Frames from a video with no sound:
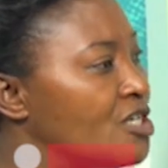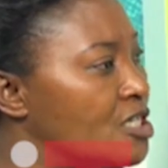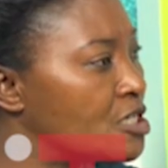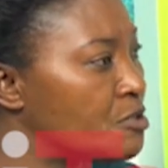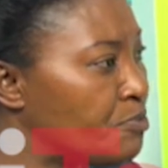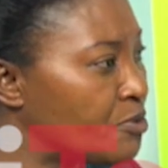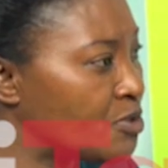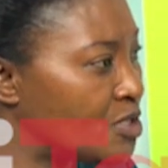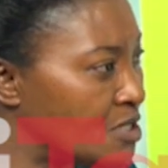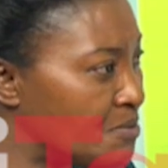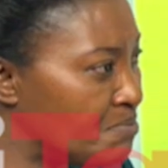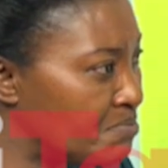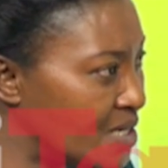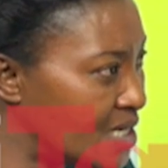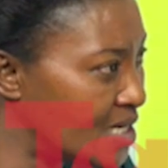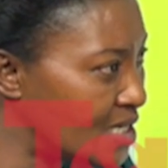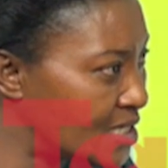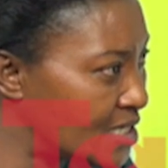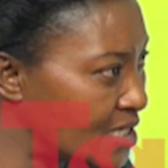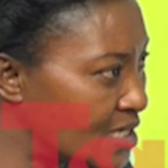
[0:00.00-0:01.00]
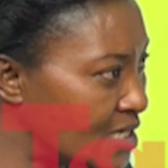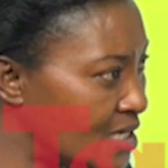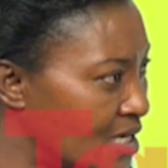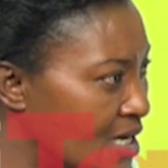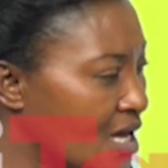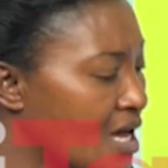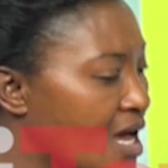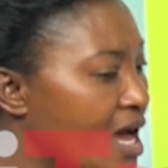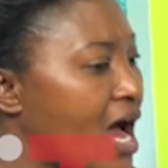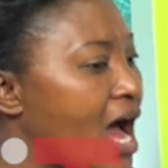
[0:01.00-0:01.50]

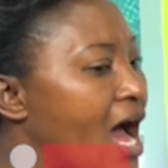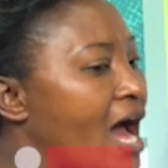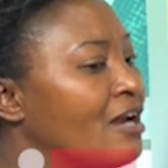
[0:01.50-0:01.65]
responsibility